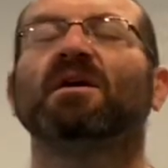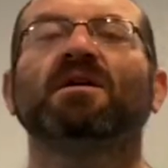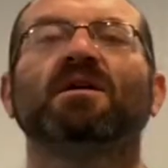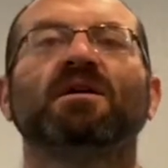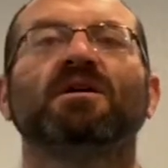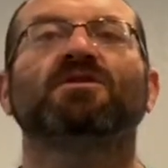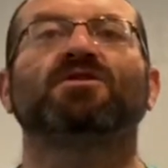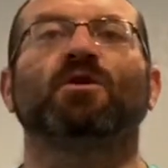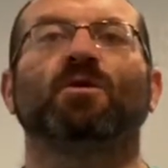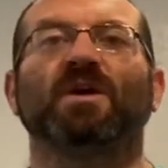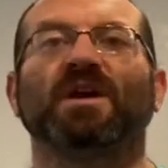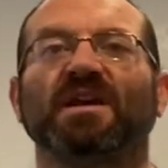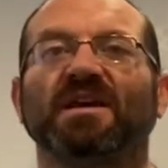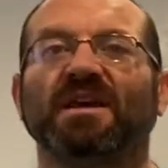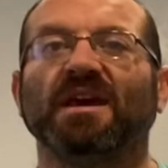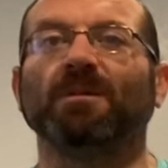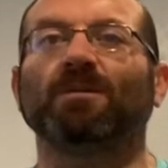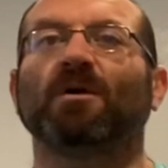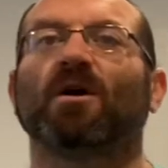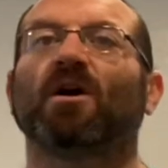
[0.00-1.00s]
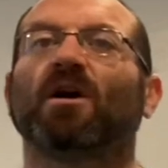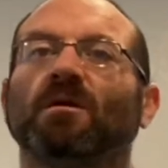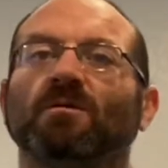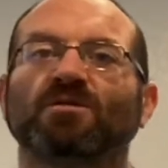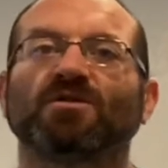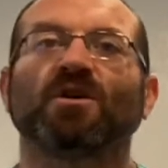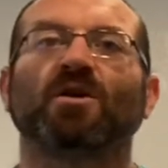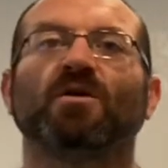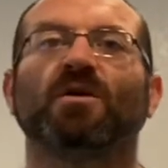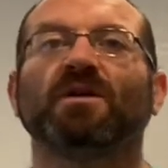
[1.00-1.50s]
So we can keep our arms
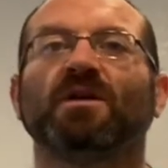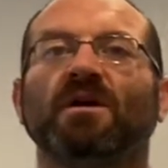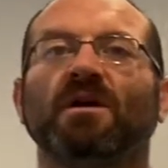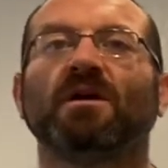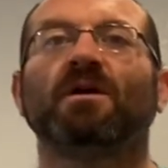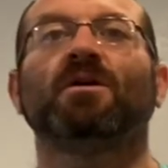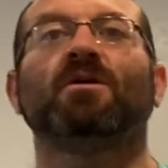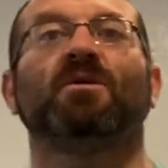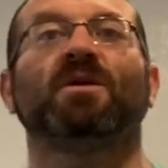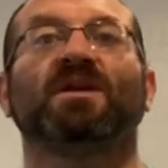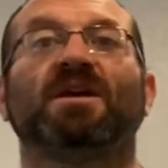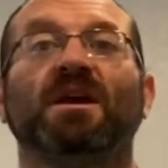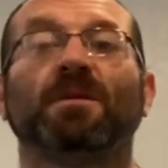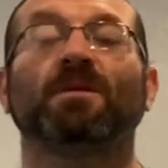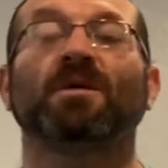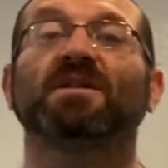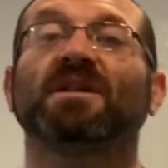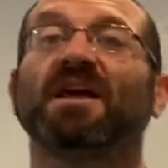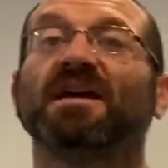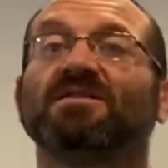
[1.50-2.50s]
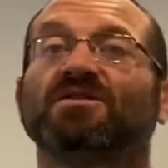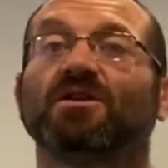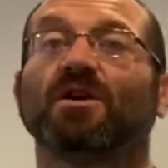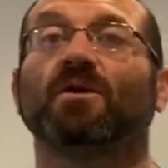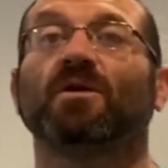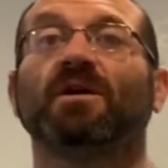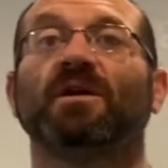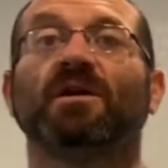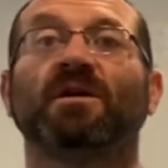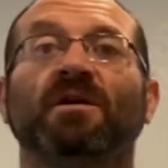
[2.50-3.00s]
going, we can keep our legs
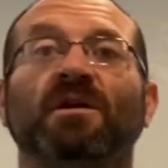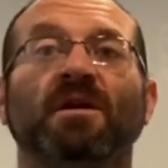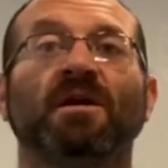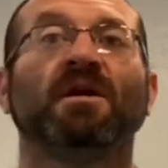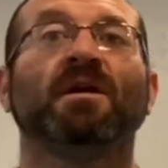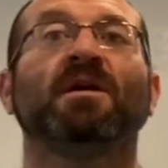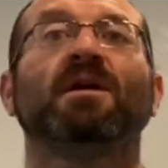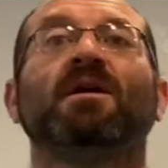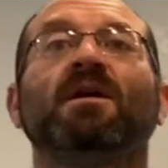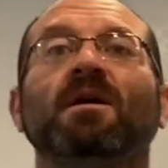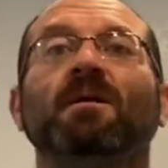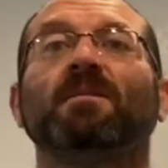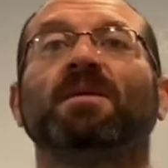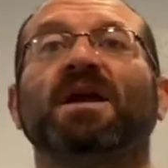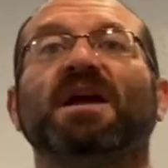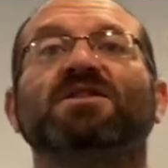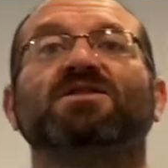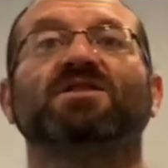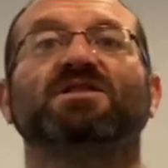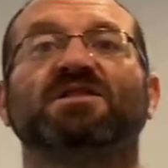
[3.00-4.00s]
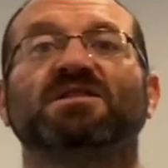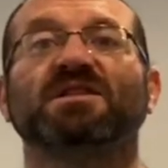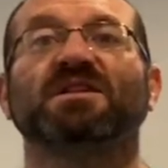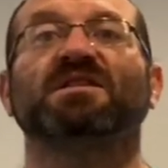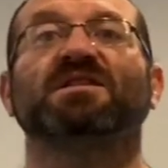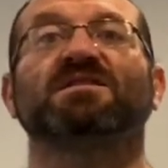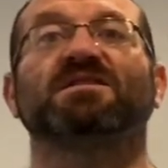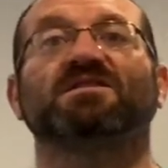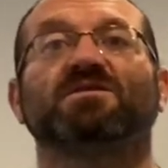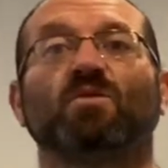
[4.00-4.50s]
going, but as you can see,
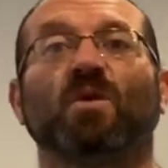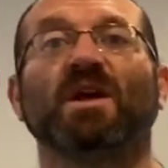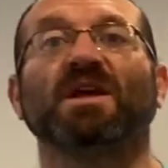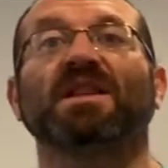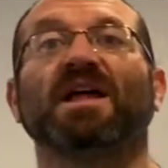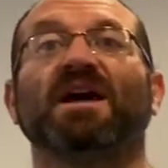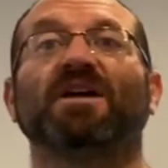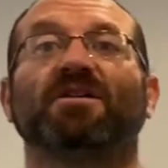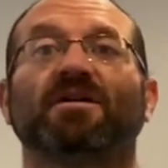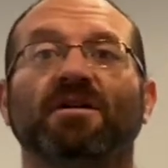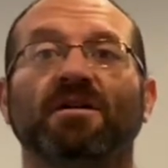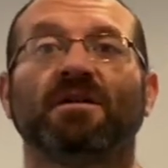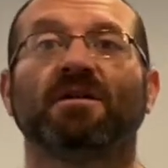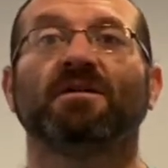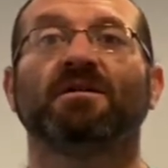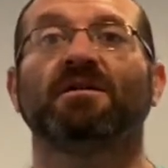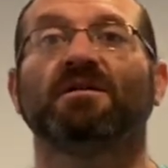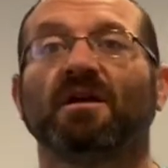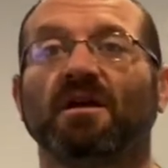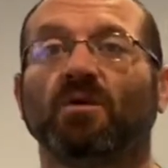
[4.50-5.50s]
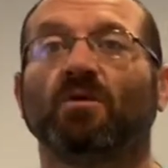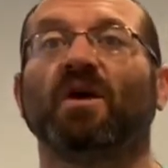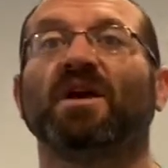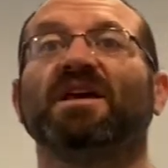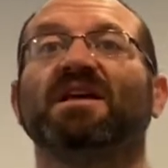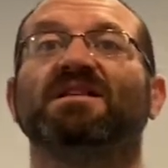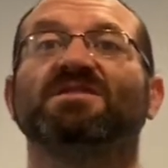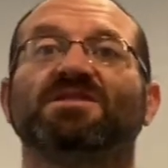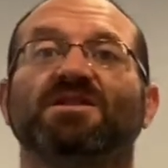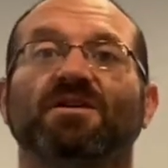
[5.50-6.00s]
this is way lighter and way
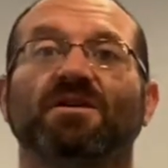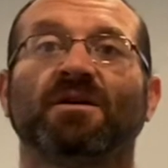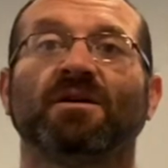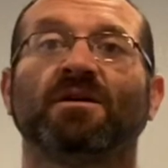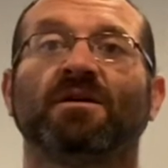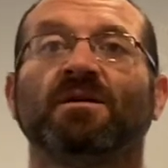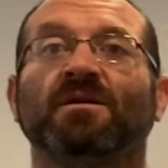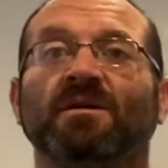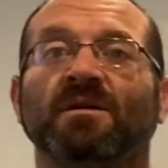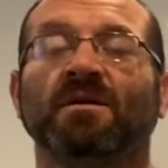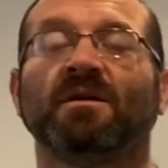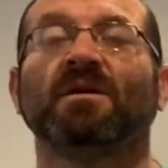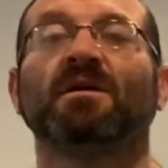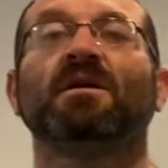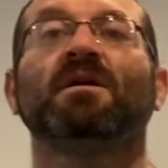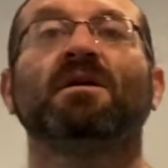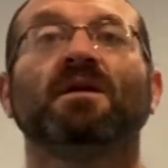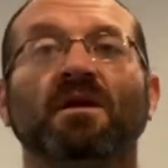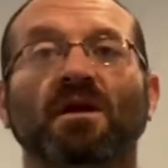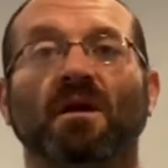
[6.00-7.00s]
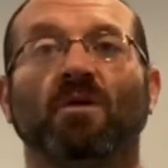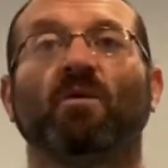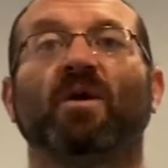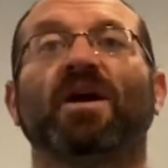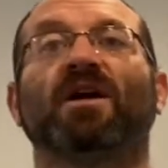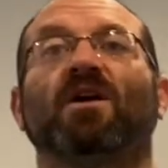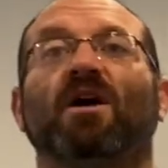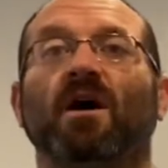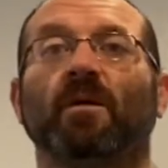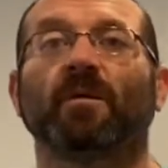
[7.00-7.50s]
easier and way
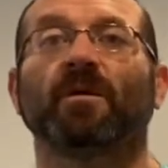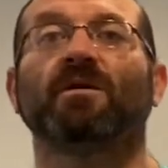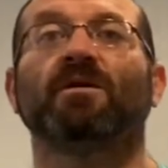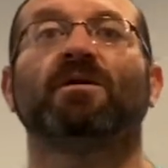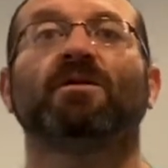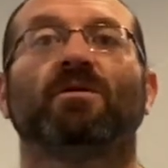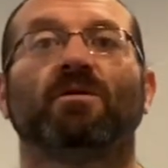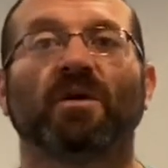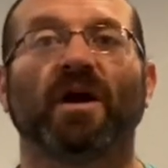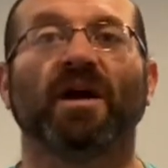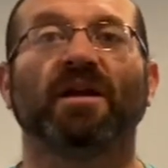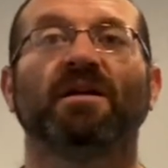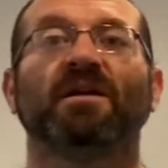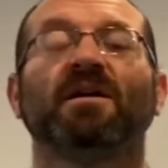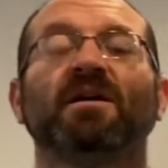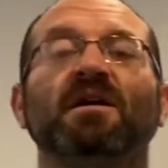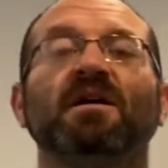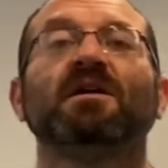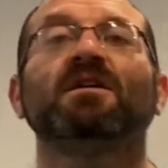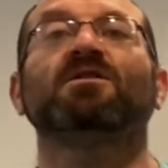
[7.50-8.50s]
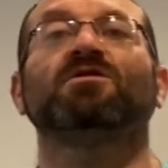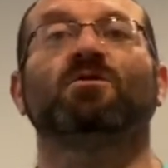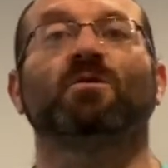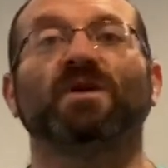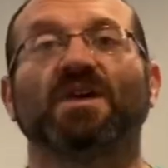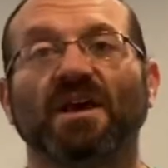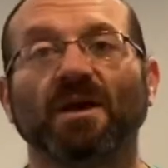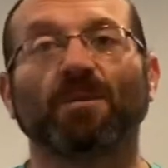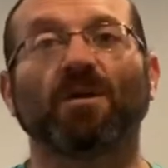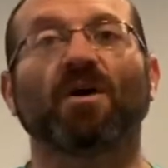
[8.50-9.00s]
calmer, right? So we
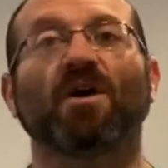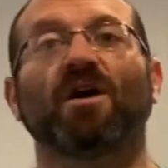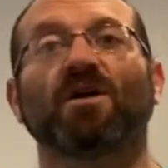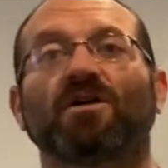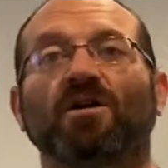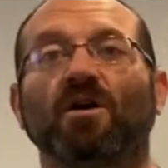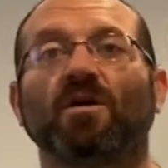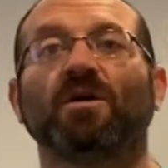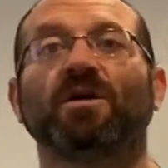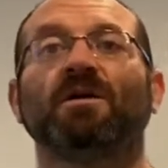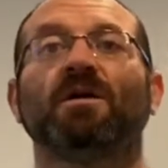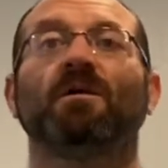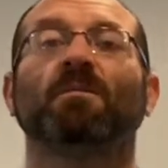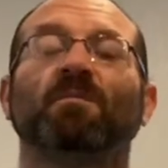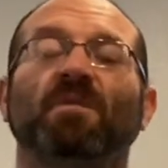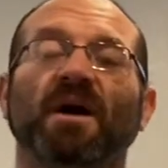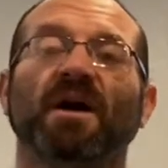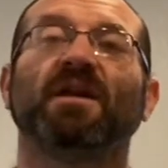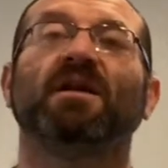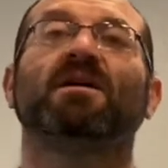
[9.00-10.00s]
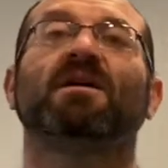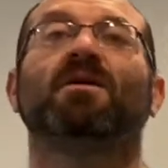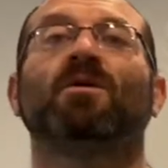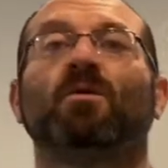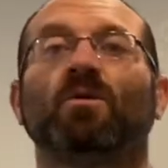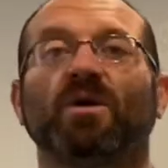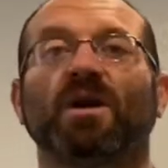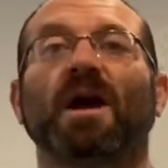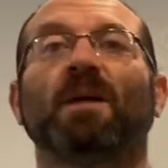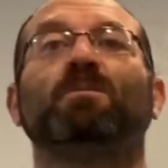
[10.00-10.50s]
keep our heart going, but
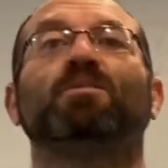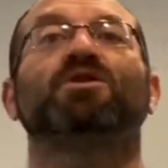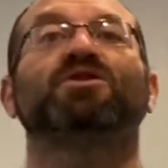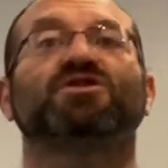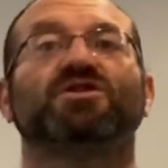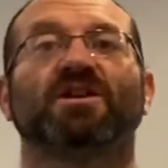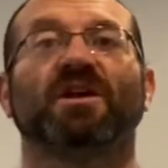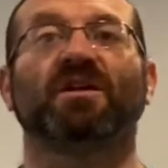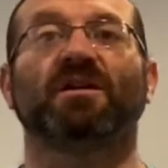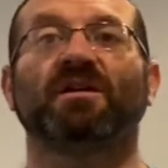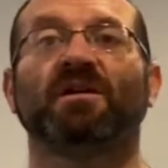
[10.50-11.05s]
we're not pushing it.